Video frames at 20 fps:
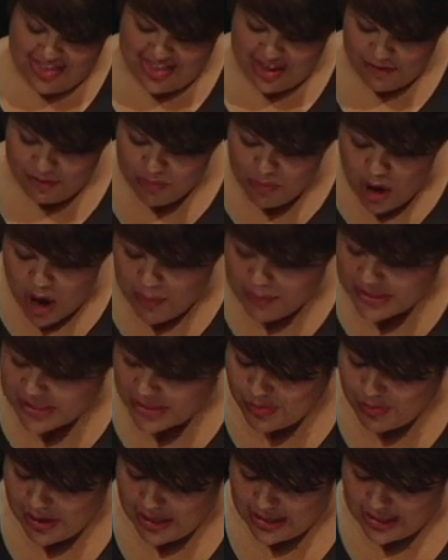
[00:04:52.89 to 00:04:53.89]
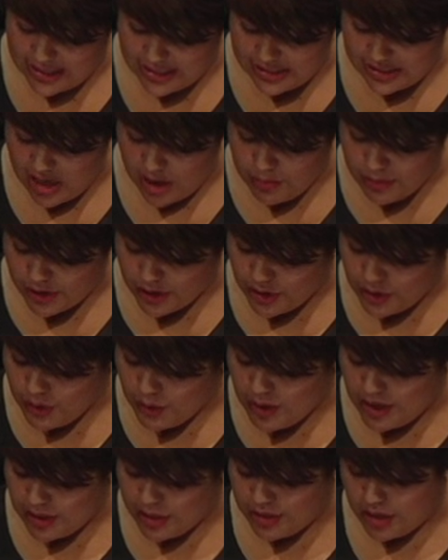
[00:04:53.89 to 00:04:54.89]
They've brought me to my knees, humbling
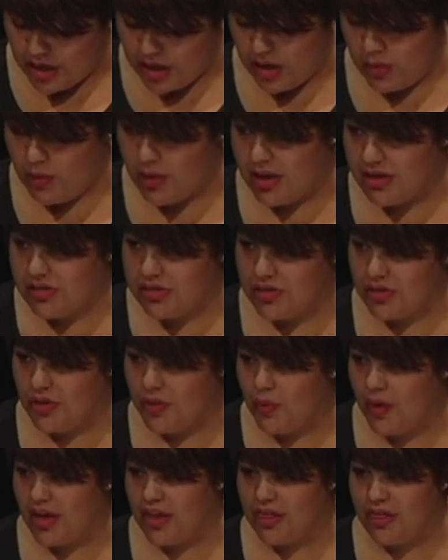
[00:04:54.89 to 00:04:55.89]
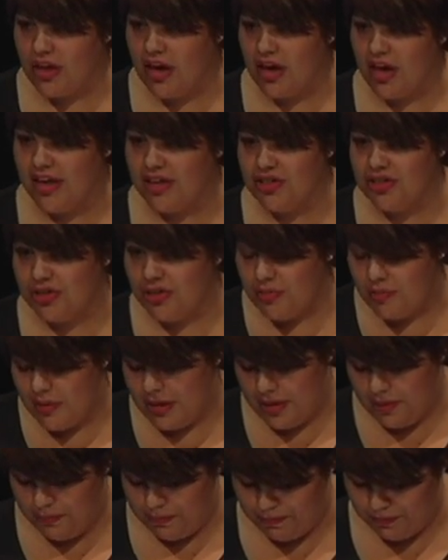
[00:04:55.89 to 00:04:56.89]
who I thought I was and who I thought I should
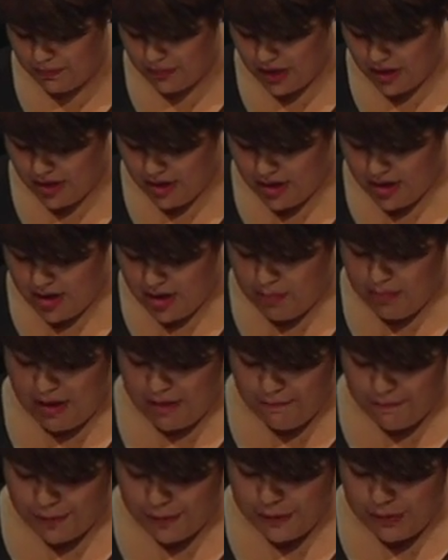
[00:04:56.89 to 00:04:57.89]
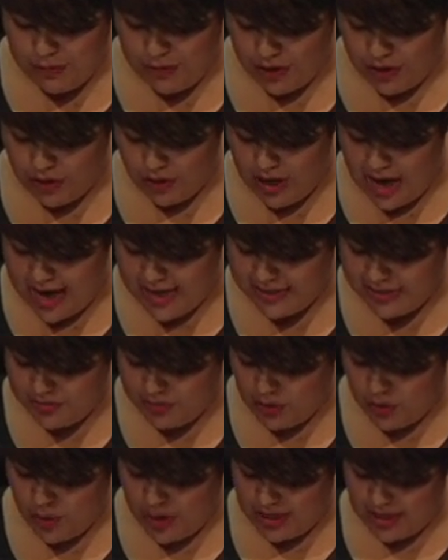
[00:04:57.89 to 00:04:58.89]
be. My first miracle asked
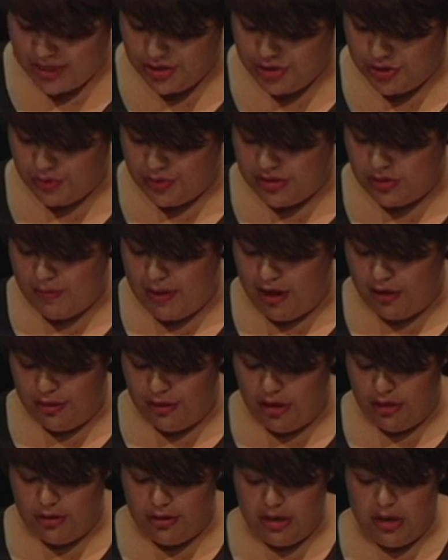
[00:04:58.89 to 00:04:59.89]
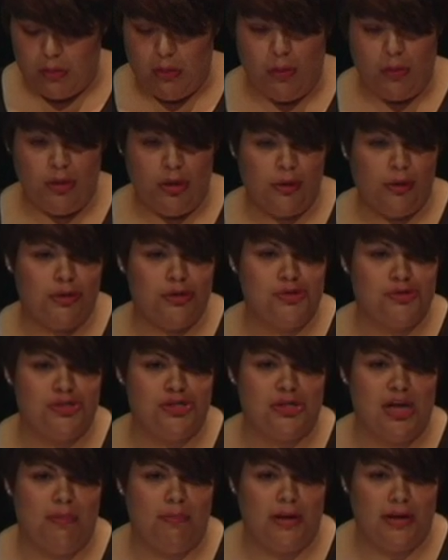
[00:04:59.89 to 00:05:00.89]
me what Easter was about the other day while we were grocery
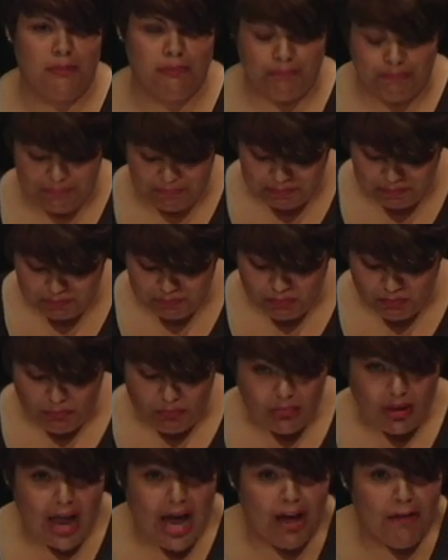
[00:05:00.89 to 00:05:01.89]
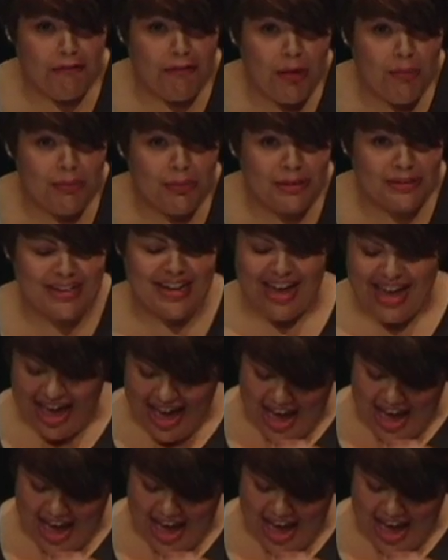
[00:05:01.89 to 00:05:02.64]
shopping. I fumbled.